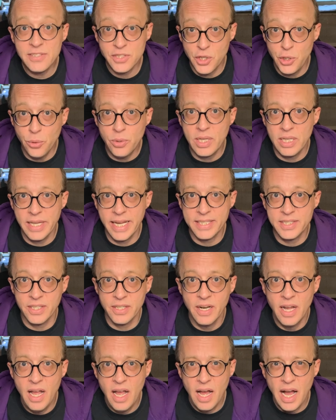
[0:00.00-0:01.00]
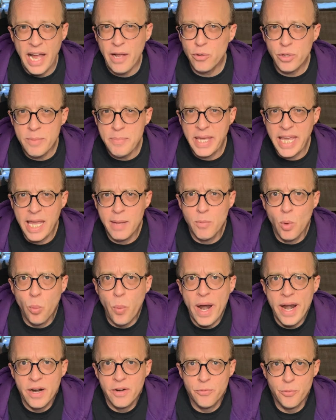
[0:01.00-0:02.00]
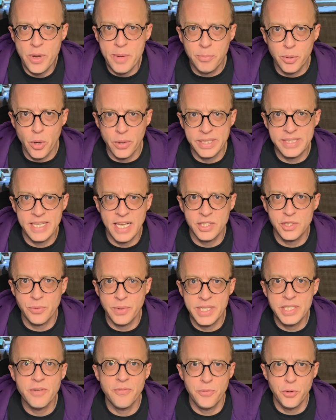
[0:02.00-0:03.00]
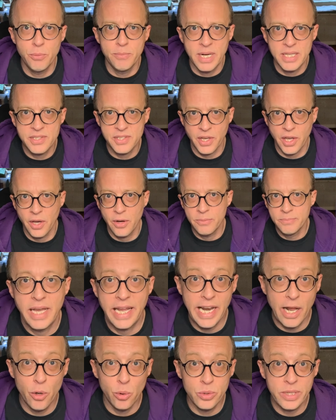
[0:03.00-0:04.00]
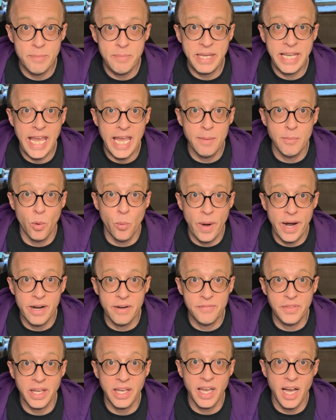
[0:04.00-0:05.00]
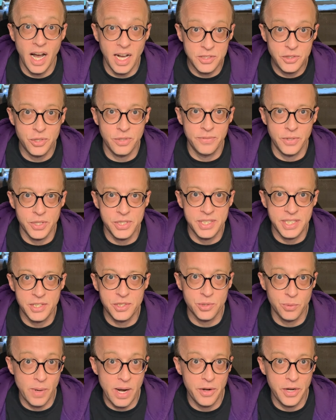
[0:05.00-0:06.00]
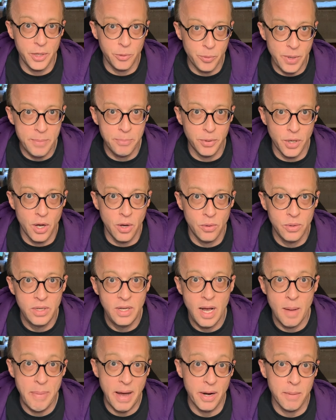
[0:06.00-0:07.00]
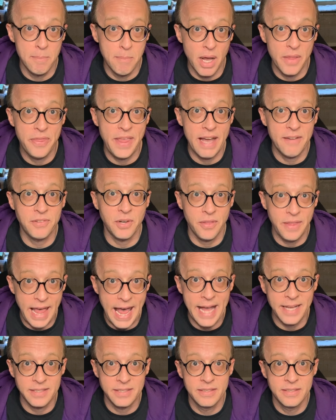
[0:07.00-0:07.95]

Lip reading: a new collector, I only became aware of repro accessories a few months ago, and I only became aware of the controversy surrounding repro about a month after that.